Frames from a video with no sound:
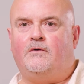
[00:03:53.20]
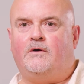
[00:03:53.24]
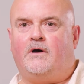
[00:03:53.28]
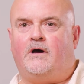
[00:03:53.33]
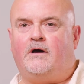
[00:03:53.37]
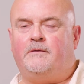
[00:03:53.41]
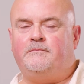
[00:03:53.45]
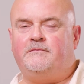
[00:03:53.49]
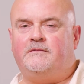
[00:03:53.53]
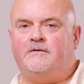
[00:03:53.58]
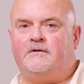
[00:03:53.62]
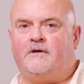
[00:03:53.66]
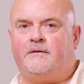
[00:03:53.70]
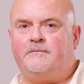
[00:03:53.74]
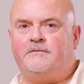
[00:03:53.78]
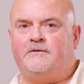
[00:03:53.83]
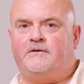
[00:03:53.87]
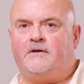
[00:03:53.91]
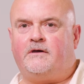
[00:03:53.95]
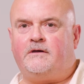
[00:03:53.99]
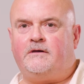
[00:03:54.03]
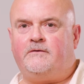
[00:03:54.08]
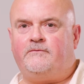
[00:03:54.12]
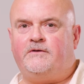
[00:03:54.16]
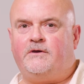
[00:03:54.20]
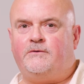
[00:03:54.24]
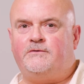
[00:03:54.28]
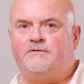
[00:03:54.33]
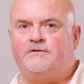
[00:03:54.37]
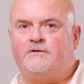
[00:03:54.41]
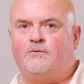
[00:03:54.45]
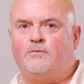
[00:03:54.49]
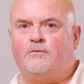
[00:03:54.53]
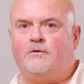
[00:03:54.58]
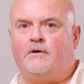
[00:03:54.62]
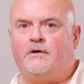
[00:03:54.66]
I'm kind of
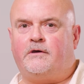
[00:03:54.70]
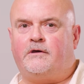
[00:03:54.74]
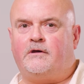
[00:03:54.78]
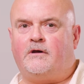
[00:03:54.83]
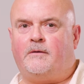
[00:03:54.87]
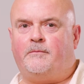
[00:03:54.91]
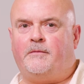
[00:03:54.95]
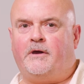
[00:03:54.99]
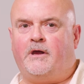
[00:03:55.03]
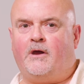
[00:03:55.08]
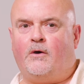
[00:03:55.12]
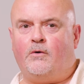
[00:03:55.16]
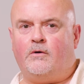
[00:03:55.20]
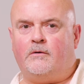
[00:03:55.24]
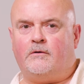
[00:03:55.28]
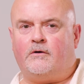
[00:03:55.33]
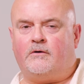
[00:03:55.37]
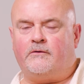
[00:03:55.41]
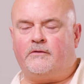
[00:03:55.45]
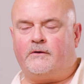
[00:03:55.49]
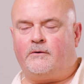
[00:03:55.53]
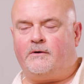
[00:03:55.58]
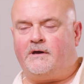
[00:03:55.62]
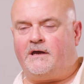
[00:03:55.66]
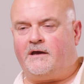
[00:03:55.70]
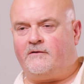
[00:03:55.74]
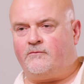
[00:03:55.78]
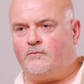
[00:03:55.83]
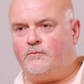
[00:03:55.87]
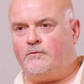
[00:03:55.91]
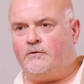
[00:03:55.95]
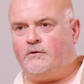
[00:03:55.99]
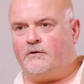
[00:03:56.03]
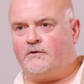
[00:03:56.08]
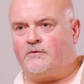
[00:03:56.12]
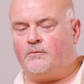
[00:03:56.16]
used to working on my own, although I have
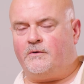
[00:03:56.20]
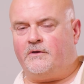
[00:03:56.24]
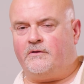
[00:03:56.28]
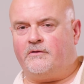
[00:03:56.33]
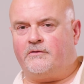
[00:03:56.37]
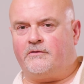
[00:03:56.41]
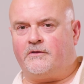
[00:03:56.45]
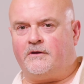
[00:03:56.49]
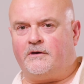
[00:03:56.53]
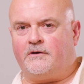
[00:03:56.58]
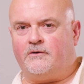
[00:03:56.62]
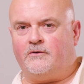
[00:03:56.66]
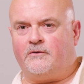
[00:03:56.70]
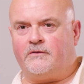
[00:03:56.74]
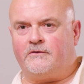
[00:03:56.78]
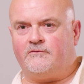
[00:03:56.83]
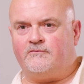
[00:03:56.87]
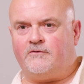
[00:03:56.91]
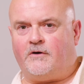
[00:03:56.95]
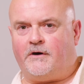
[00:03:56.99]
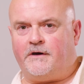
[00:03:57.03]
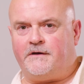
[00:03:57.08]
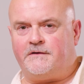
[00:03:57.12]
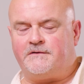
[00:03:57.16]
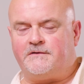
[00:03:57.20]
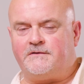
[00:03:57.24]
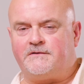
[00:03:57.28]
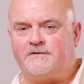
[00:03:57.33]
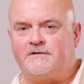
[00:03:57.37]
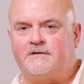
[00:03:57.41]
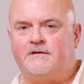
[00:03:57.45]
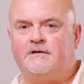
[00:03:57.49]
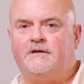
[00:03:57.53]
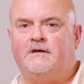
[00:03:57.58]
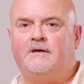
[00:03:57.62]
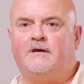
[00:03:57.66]
worked with other
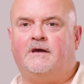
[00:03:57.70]
writers.